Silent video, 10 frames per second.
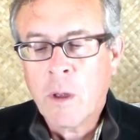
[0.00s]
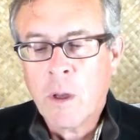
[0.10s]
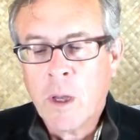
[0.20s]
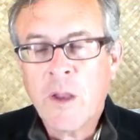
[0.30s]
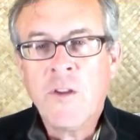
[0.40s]

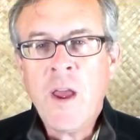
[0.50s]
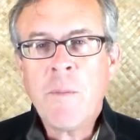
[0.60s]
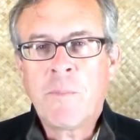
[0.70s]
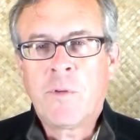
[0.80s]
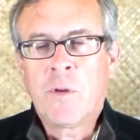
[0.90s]
uh,
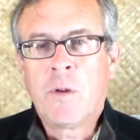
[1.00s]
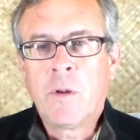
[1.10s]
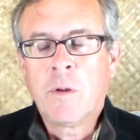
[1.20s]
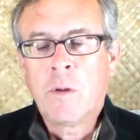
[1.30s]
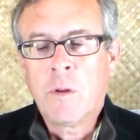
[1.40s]
adept.
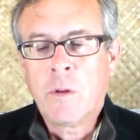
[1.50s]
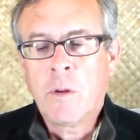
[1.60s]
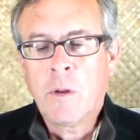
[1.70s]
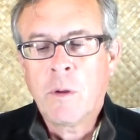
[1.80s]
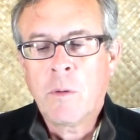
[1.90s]

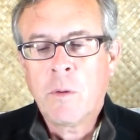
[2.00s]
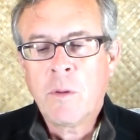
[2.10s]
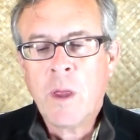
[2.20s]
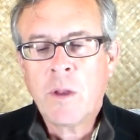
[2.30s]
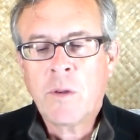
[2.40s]
You know
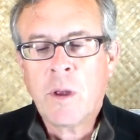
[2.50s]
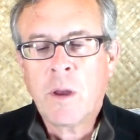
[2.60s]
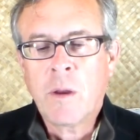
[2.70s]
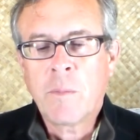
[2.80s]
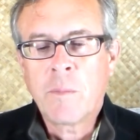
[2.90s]
that.
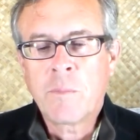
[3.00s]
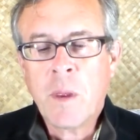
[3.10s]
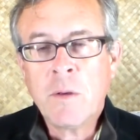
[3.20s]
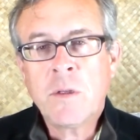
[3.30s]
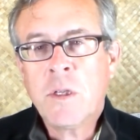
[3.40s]
Uh,
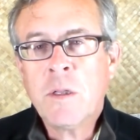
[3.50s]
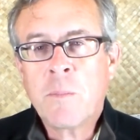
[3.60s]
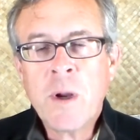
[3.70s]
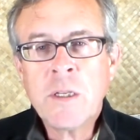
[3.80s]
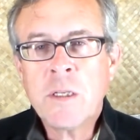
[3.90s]
I was in
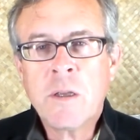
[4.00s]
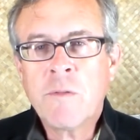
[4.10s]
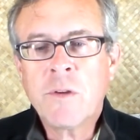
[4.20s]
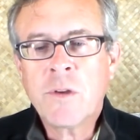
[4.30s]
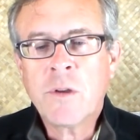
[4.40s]
the presence
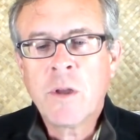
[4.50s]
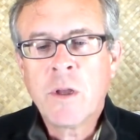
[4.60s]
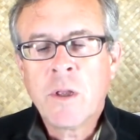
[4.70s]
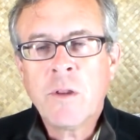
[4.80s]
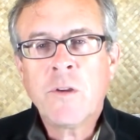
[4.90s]
of this uh,
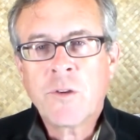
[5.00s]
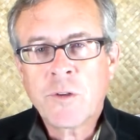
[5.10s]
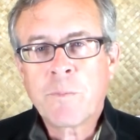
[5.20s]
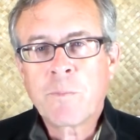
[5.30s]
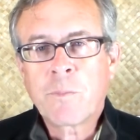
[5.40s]

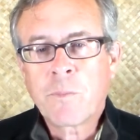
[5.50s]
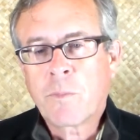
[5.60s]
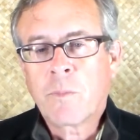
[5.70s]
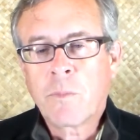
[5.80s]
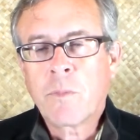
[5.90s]
this
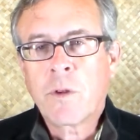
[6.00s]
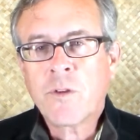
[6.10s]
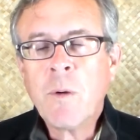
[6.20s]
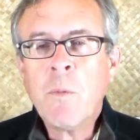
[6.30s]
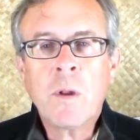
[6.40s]

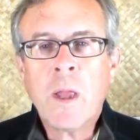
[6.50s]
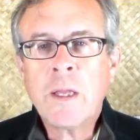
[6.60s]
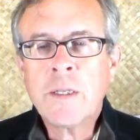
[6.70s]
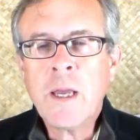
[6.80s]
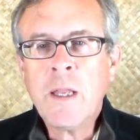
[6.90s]
someone
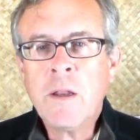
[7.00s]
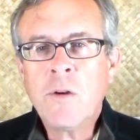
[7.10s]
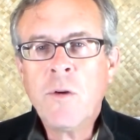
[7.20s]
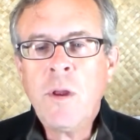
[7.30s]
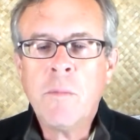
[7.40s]
last night in
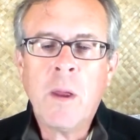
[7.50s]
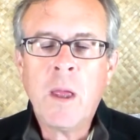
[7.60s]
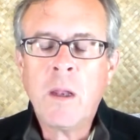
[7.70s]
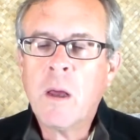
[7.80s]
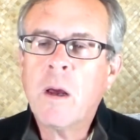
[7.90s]
a dream,
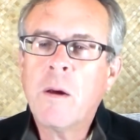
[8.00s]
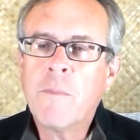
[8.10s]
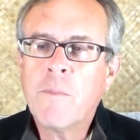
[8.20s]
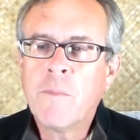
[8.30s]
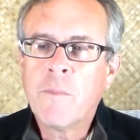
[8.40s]
and um,